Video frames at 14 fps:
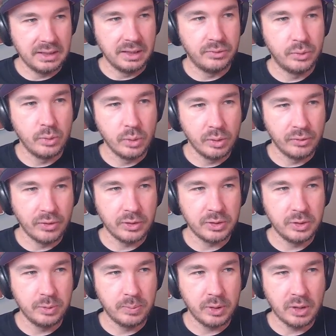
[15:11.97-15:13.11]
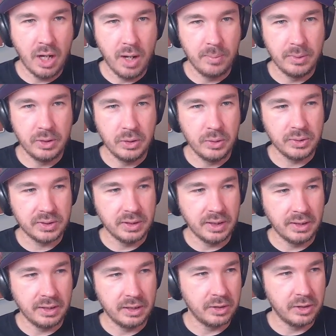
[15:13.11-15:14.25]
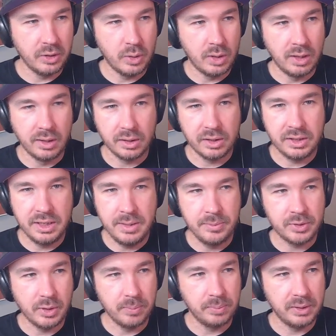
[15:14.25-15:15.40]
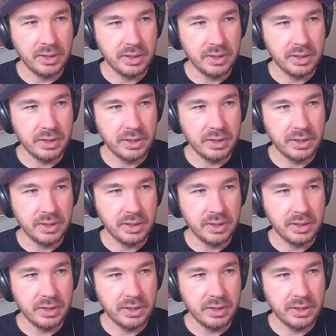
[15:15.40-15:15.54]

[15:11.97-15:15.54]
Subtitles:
4 of our super combos. I got to go on theme, so I'm playing